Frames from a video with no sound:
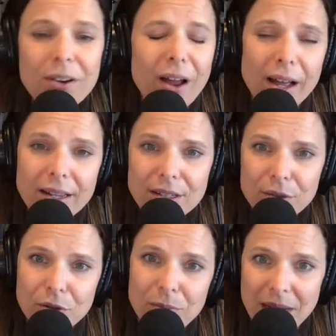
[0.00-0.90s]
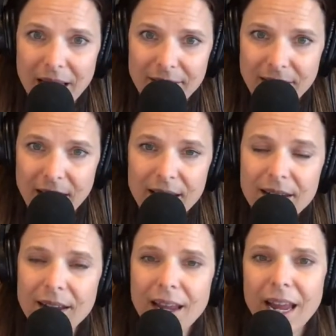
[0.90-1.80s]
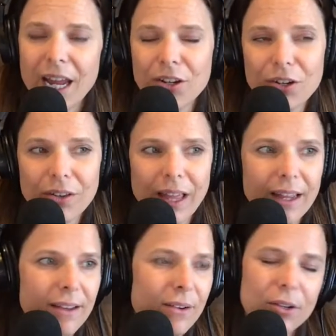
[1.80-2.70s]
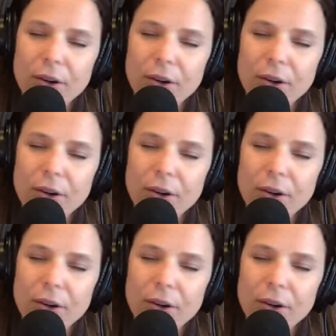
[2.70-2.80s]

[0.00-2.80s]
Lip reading: not a social media fan and you're like,